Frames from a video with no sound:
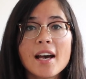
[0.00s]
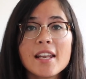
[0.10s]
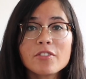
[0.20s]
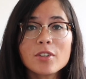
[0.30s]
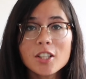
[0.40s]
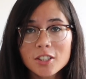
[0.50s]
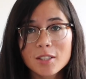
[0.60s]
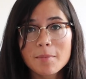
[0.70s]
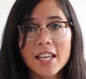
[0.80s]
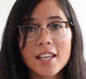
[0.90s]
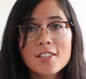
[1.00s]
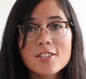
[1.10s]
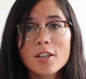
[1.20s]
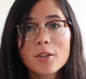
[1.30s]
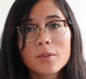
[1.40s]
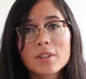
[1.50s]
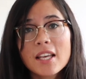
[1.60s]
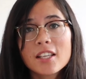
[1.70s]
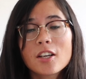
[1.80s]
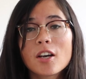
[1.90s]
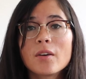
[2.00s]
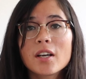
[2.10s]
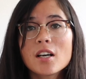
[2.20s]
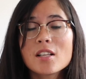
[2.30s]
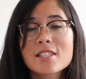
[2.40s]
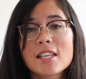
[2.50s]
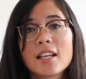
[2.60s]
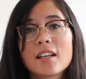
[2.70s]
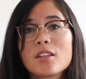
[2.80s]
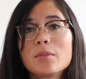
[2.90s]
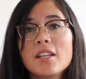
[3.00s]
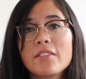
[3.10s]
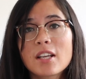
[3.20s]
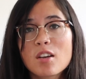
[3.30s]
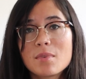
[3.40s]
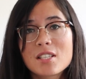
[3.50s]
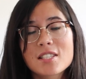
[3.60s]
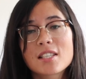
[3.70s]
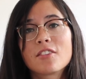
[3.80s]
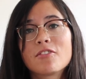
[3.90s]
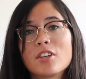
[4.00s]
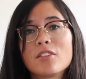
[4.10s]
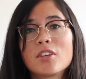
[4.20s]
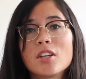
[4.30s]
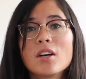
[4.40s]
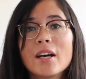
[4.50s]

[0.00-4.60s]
And everyone looked at me. So there you go, I can't sing. You will never get me to sing in front of you.